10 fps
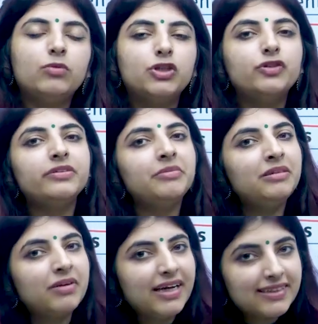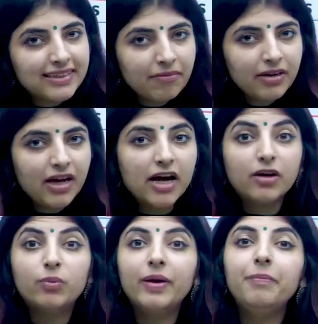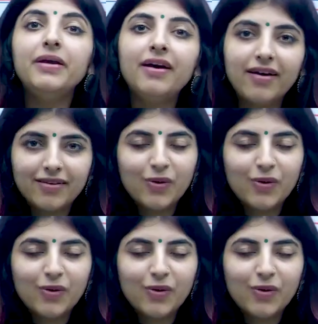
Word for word: What do we mean by a seminar, a webinar?